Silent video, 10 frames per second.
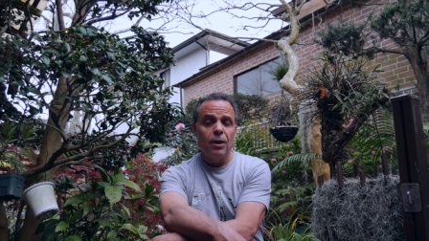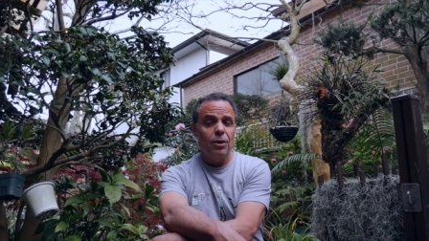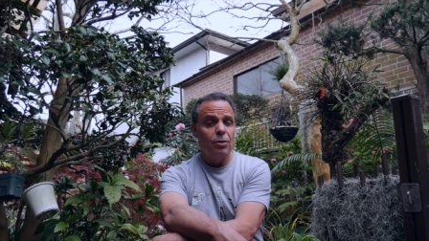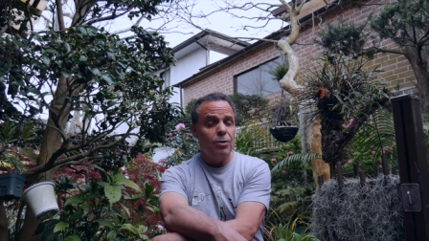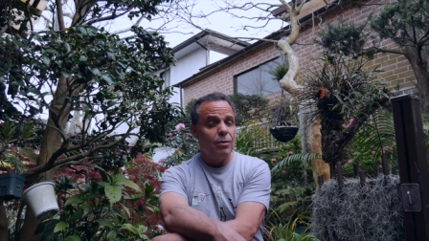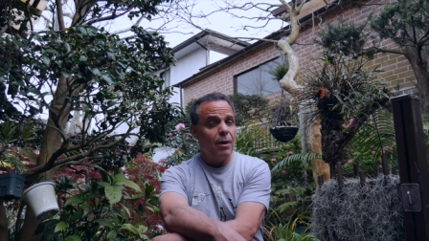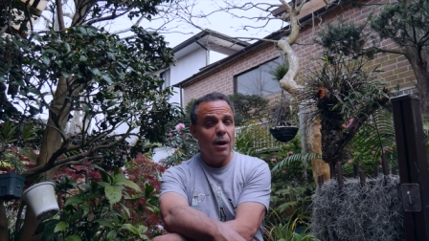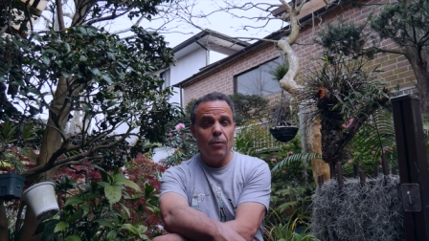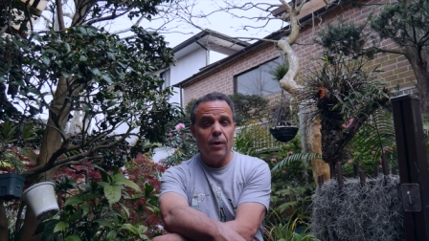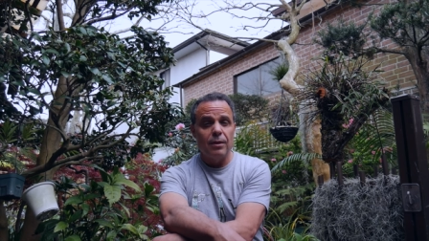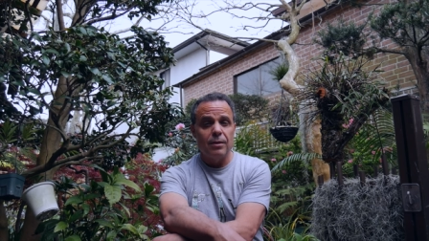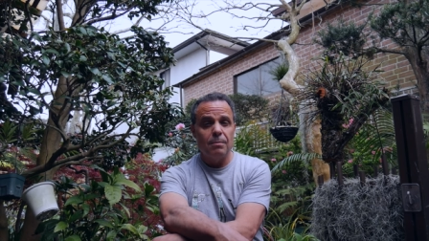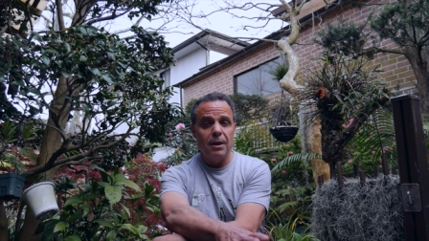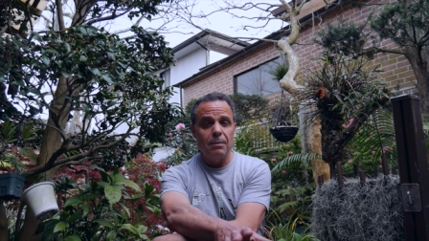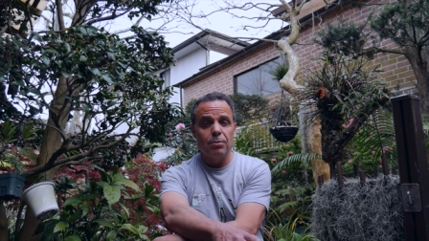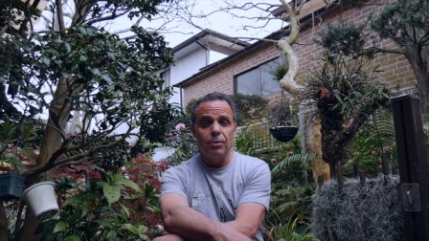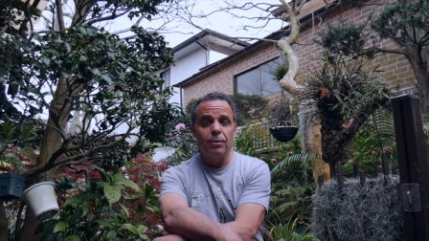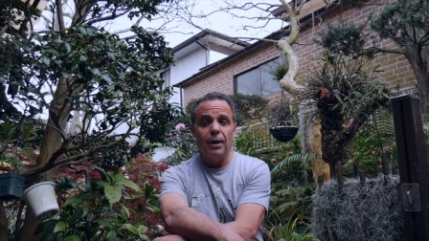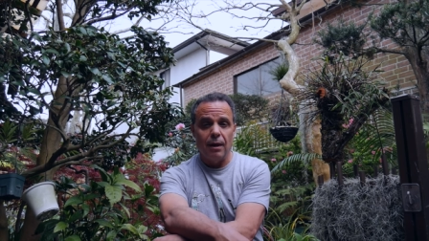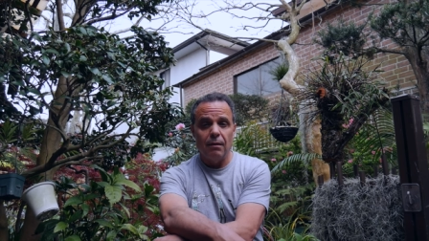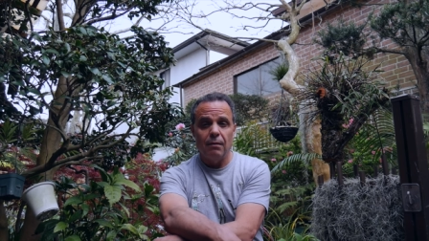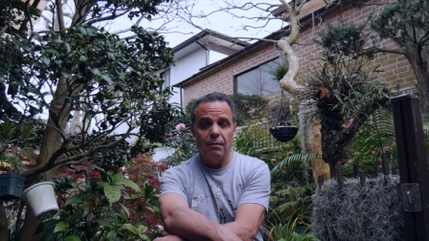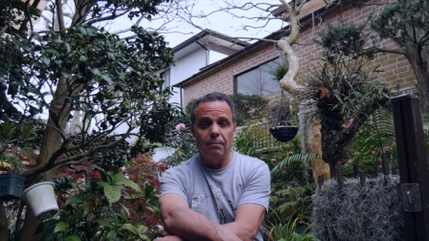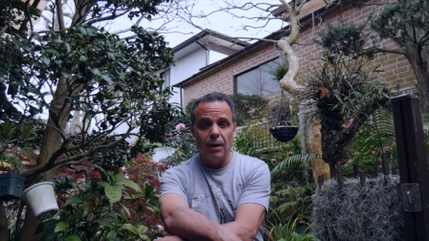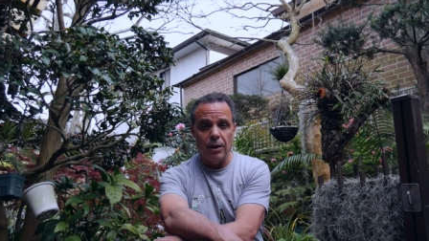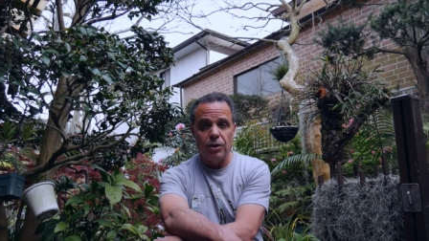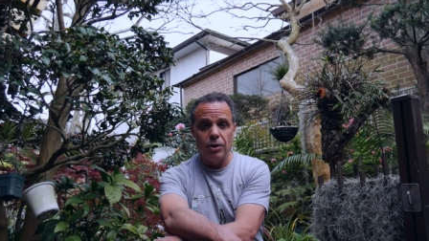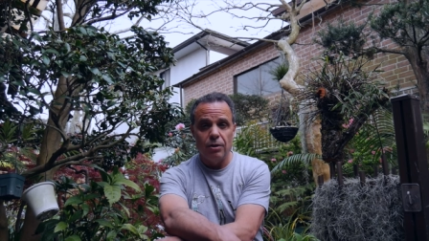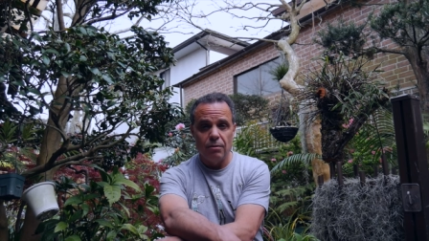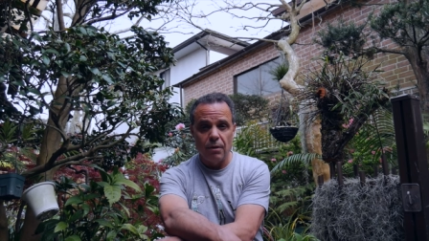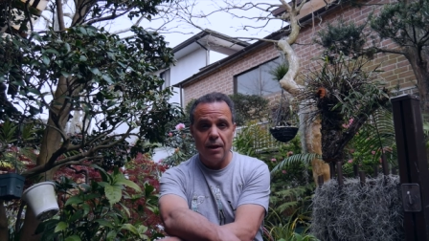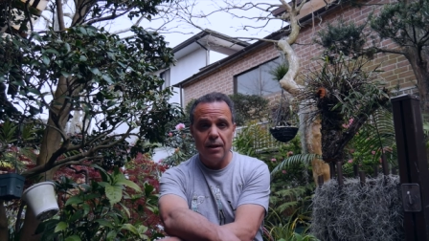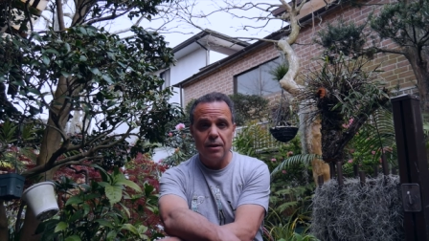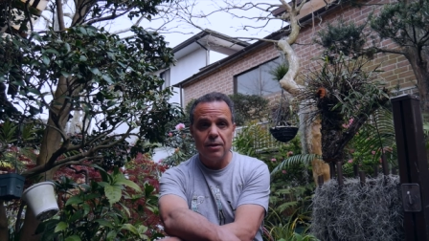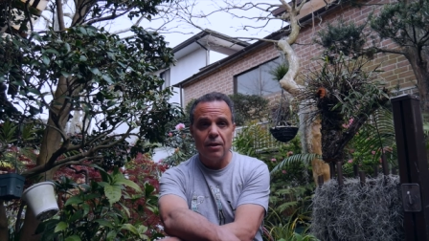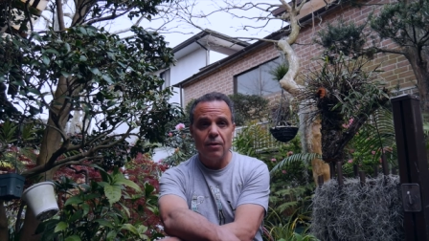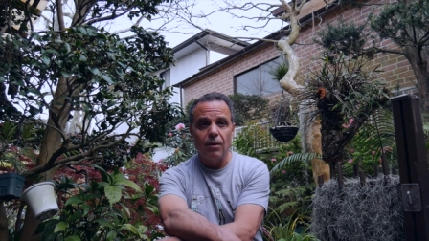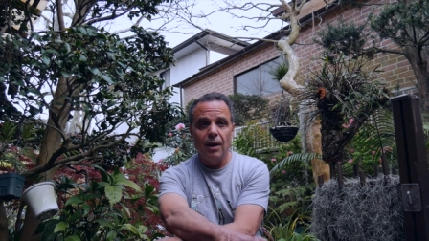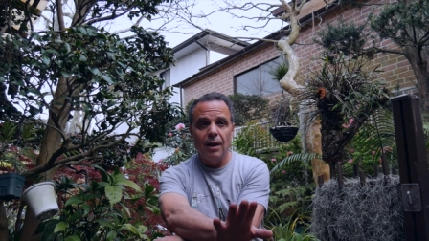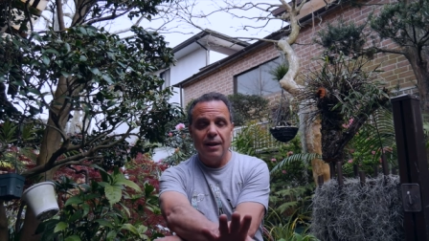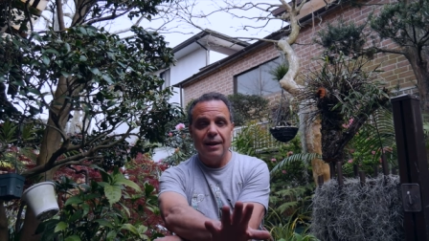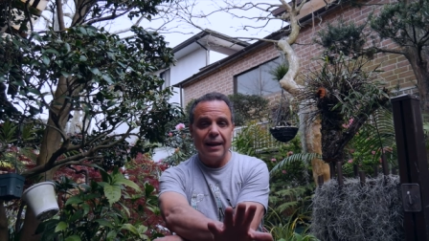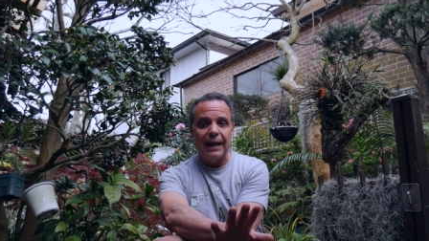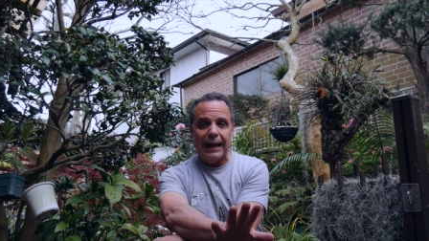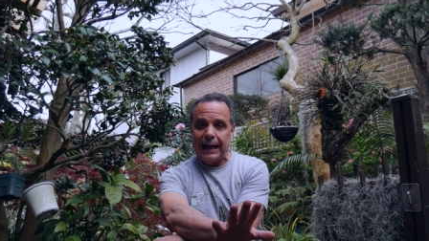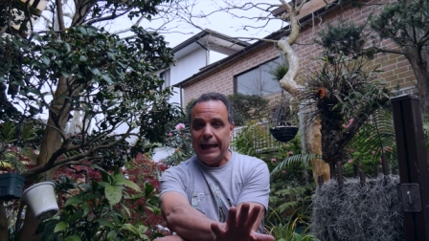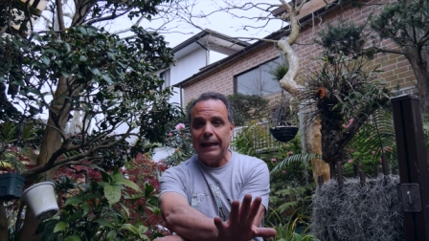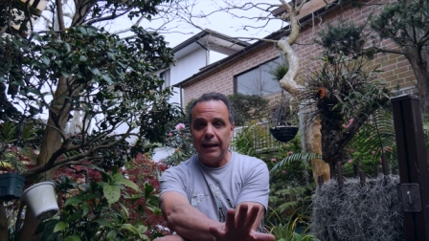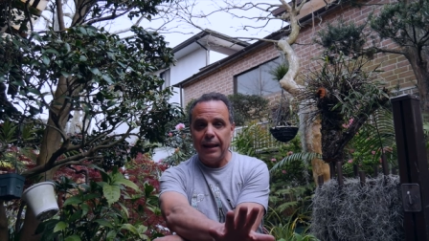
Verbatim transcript: you do not want to be pruning much, right? So you got to kind of